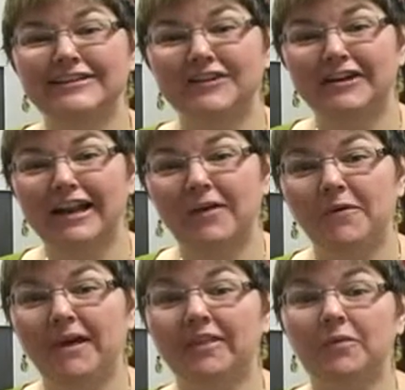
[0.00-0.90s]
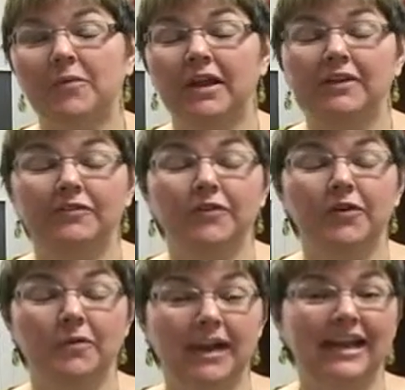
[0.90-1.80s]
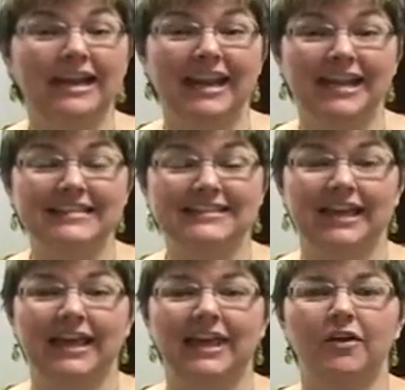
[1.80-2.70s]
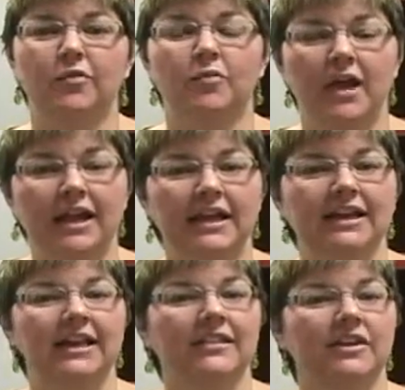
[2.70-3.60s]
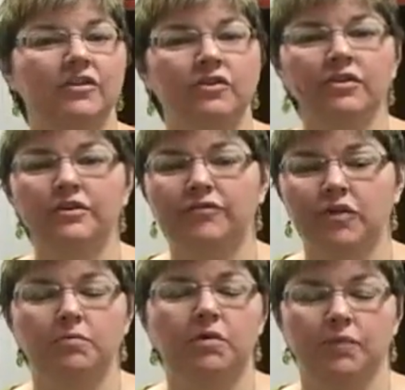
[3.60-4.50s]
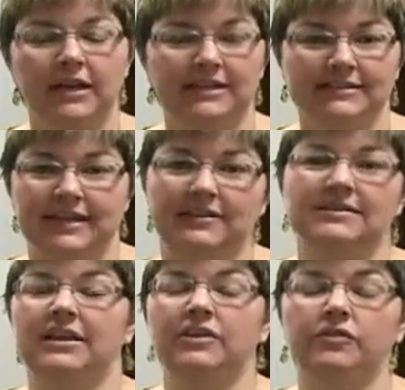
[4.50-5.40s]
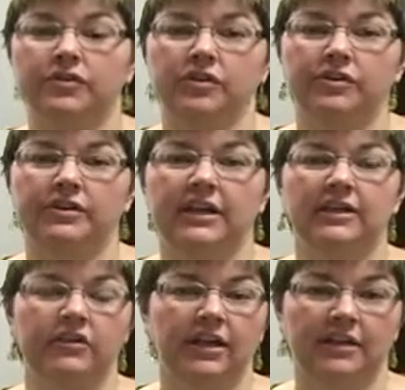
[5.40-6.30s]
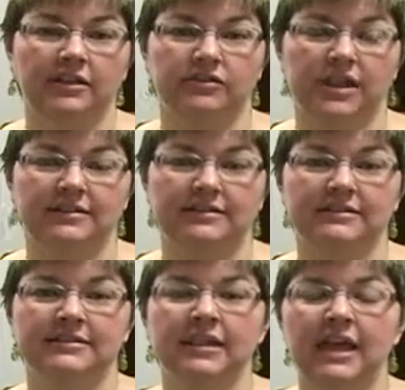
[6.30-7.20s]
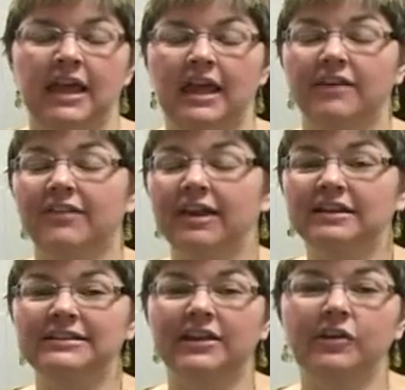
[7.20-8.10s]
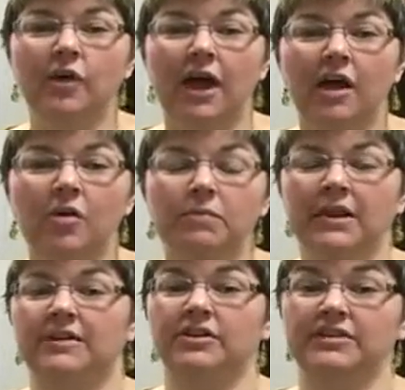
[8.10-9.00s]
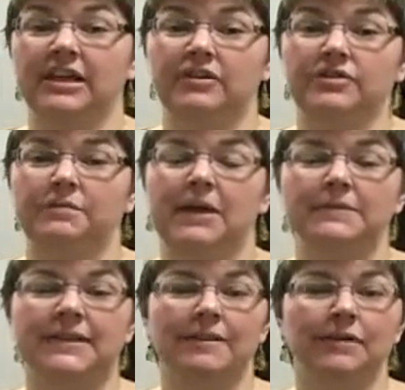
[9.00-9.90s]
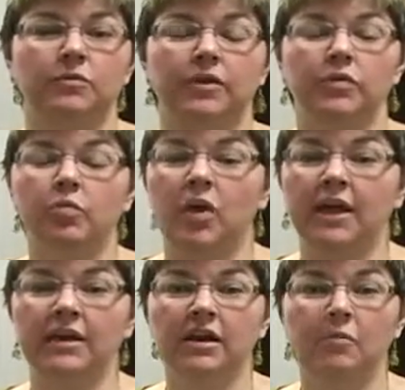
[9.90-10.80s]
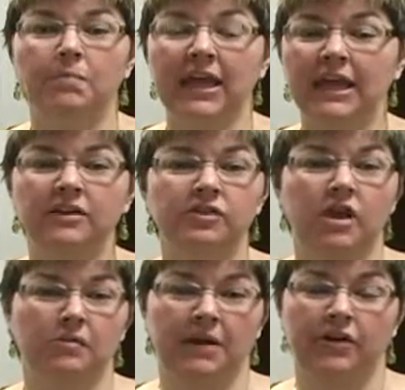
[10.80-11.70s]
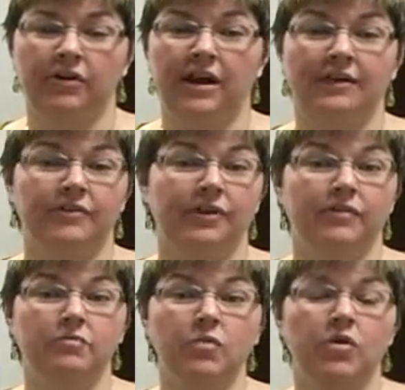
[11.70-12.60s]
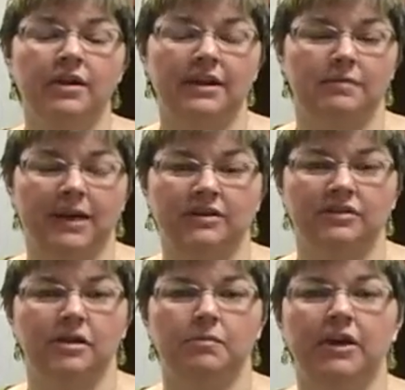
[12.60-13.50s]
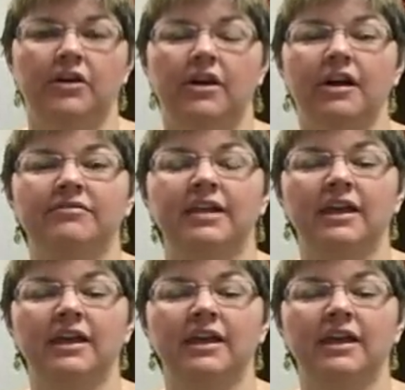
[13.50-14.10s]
started out with, if you're writing an essay, write in the good formal writing styles that you've learned in your English classes. If I could tell you how many of our scholarship apps came in with one page-long paragraph or even more than a page-long paragraph,